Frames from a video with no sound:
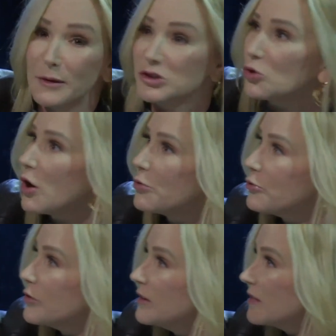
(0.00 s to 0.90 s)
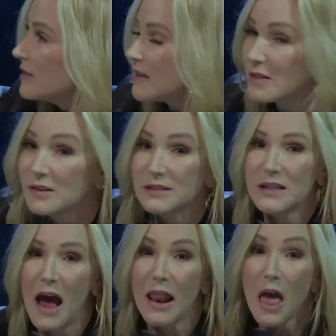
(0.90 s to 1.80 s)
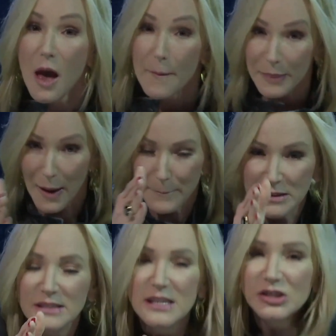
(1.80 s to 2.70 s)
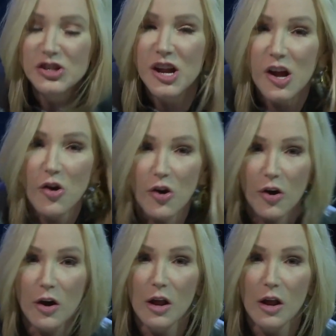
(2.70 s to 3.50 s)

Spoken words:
She'll go through this, this, and this, and that. But I'm positioning her.